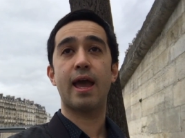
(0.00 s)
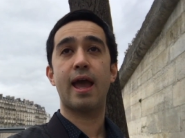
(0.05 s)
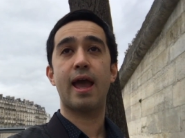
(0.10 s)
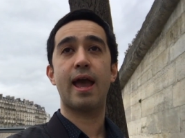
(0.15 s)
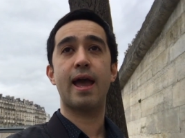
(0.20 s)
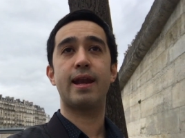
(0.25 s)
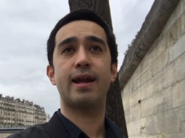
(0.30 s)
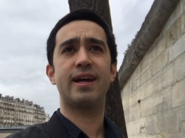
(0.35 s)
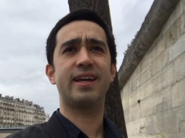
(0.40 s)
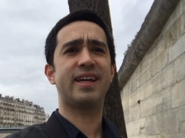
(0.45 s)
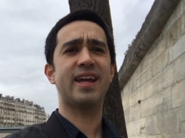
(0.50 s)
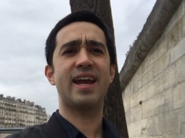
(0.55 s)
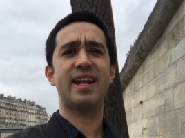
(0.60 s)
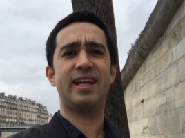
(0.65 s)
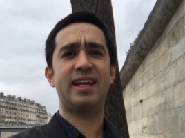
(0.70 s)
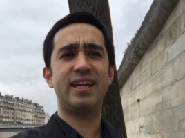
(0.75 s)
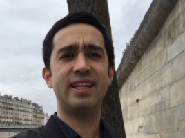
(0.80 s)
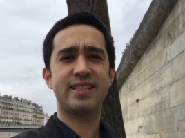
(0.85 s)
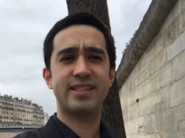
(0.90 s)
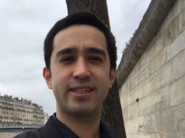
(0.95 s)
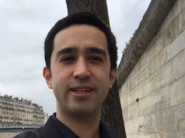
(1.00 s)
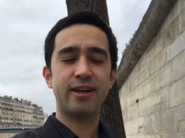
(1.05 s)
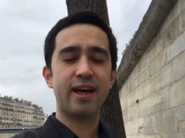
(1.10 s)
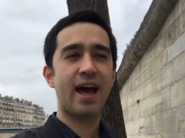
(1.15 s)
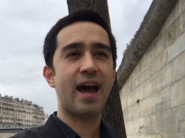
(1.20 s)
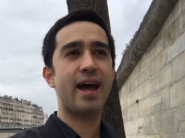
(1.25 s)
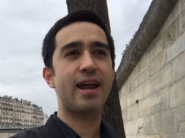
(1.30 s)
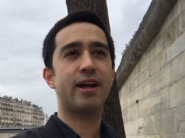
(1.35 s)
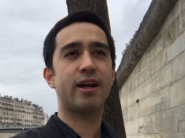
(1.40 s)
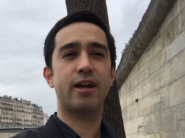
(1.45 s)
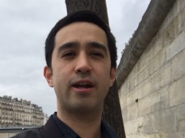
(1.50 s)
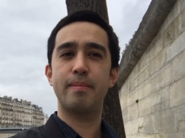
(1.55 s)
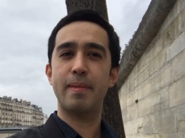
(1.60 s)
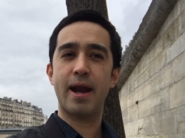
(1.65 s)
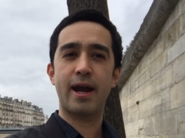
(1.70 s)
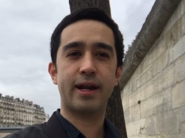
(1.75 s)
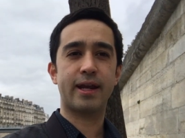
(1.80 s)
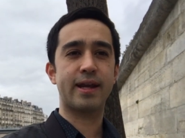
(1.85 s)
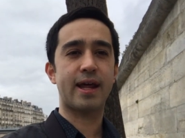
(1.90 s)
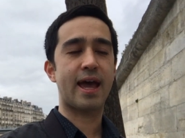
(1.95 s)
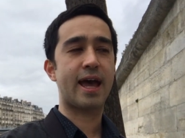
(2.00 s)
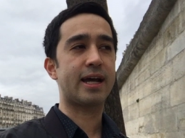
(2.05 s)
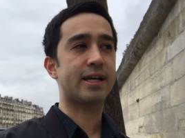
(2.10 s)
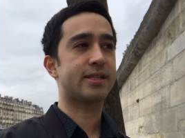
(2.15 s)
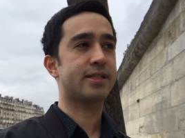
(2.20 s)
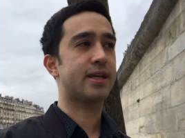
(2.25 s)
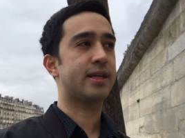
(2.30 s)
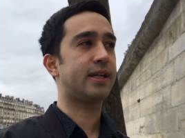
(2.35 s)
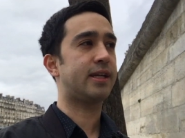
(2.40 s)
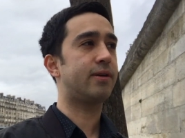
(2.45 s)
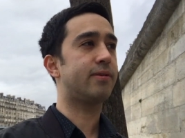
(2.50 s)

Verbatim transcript: And again, he still had an American accent.